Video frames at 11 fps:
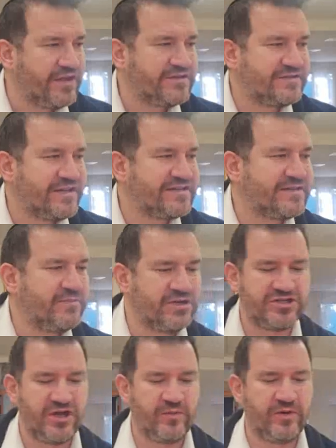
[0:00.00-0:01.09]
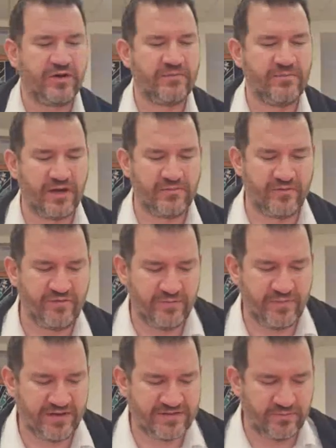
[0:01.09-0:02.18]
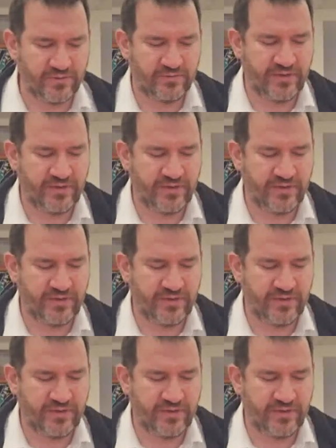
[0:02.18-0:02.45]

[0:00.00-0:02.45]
So says the Mishnah, we're on the bottom of Yud Beis Amud